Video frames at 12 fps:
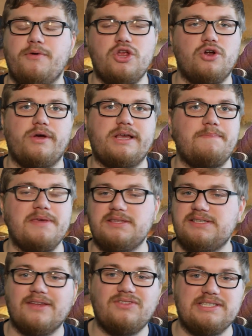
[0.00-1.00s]
You know, it could be
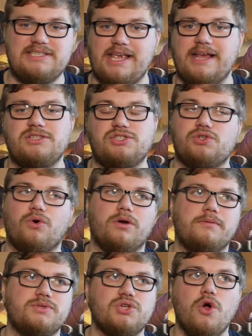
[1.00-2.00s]
deadly
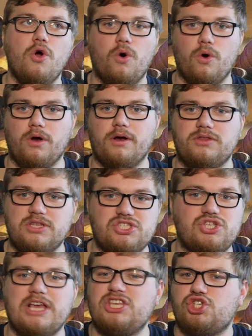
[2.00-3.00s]
sandstorms or
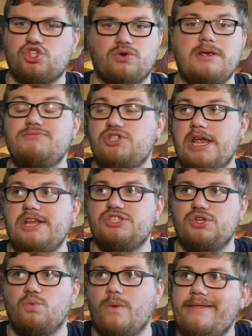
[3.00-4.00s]
this extreme
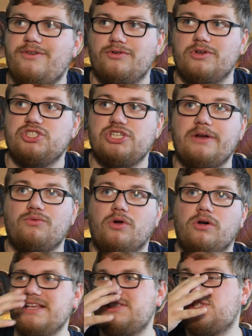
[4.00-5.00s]
change in weather in
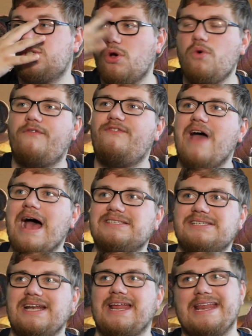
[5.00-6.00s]
general. It's so
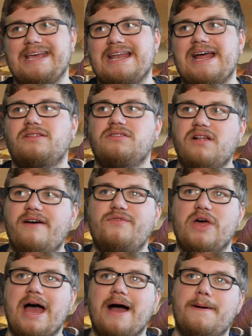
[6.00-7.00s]
fascinating, and I love
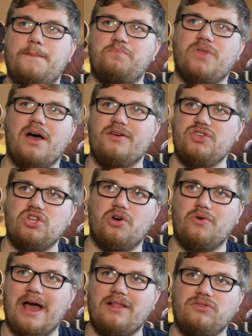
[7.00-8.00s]
that. You
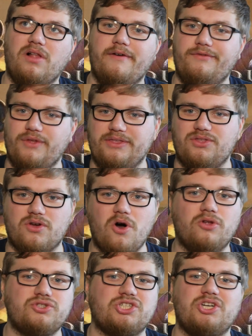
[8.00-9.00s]
know, I love like the
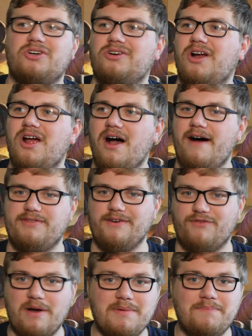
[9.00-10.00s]
culture of the
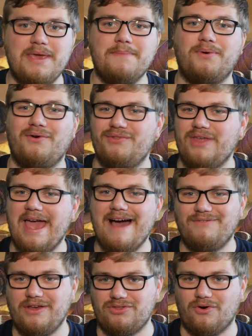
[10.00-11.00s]
Fremen people. They
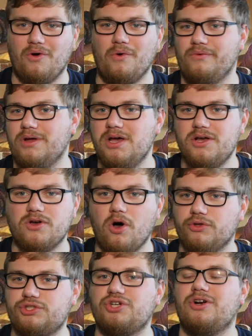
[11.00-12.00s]
have like their own
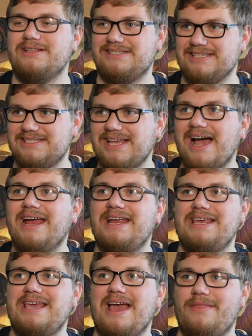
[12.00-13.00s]
culture and
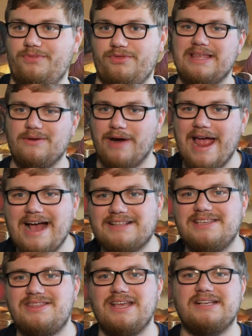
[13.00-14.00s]
society, and they react
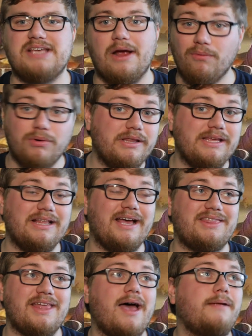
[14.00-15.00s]
to things. I really
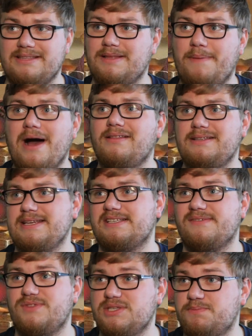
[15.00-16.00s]
like that. The politics
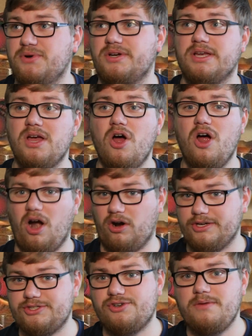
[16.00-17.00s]
of this book
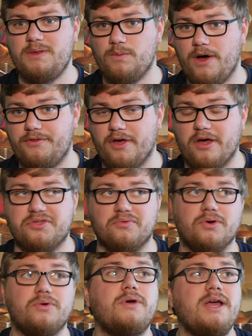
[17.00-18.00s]
are extremely well thought
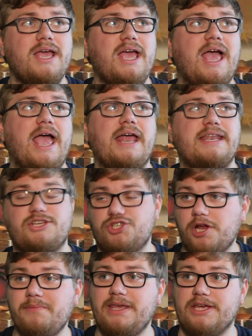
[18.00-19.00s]
through and
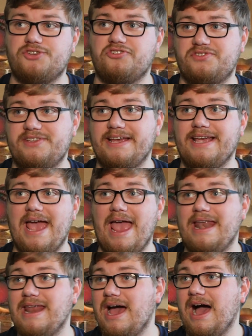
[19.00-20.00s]
extremely interesting,
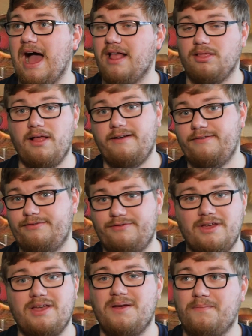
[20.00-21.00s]
and I love
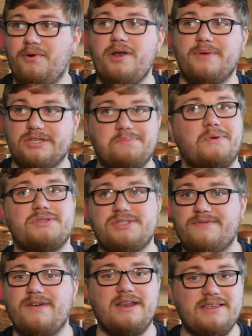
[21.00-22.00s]
pretty much most
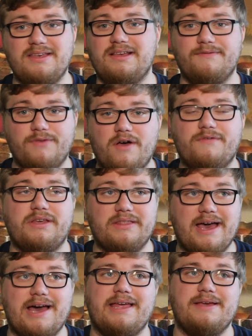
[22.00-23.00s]
of anything involving
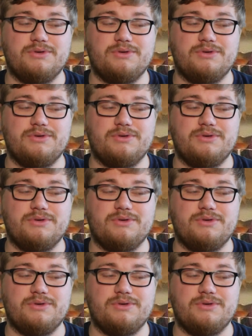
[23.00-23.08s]
that.